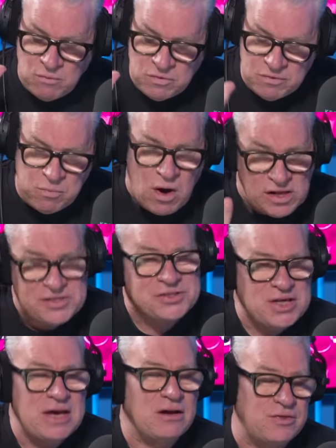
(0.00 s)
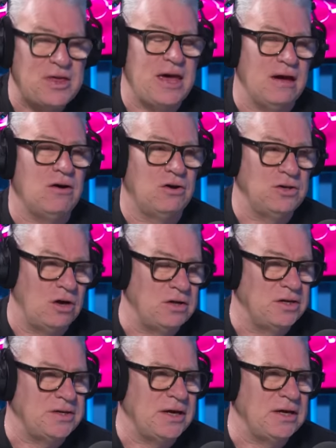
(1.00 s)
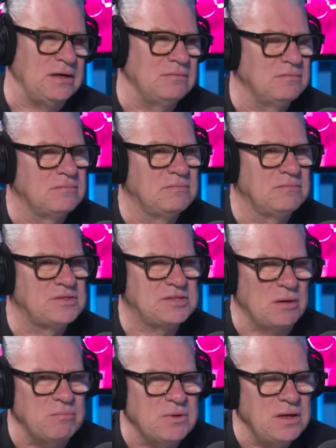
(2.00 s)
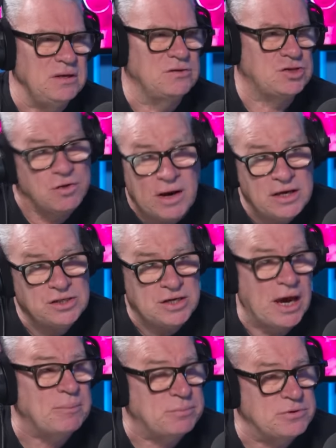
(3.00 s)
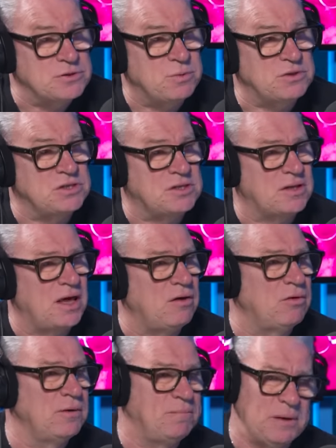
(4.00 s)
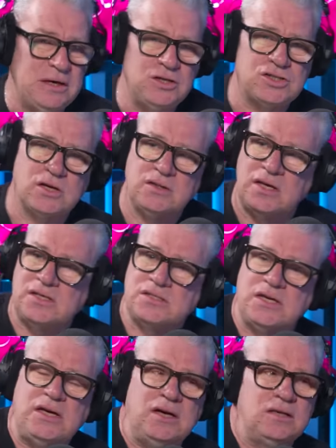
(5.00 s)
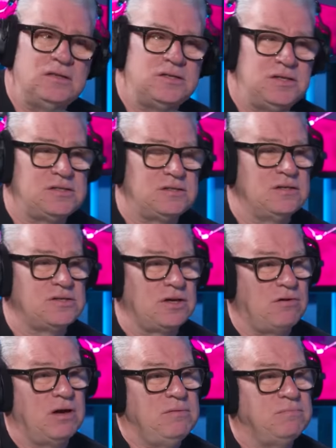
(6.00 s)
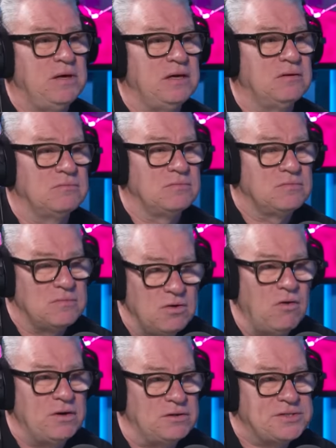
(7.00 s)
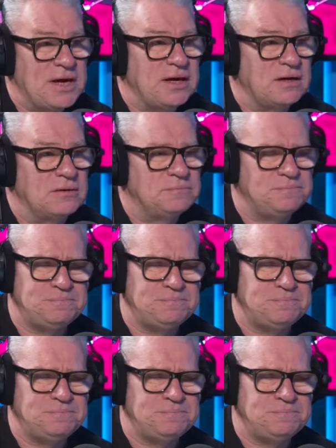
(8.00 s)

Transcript: Whilst they are there on holiday, something strange happens, which is that they are on a beach and they see in the distance a great big oil tanker.